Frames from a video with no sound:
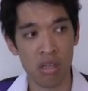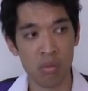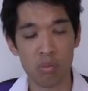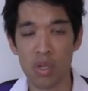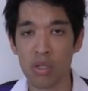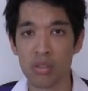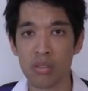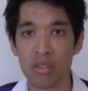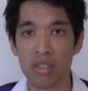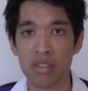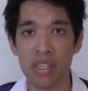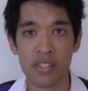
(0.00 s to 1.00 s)
Well,
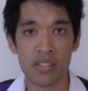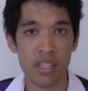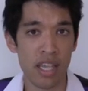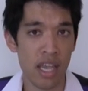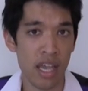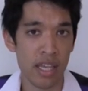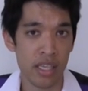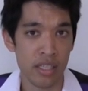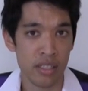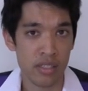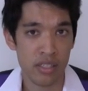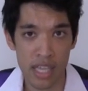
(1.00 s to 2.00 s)
they say
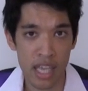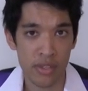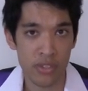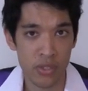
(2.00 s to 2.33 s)
I stay out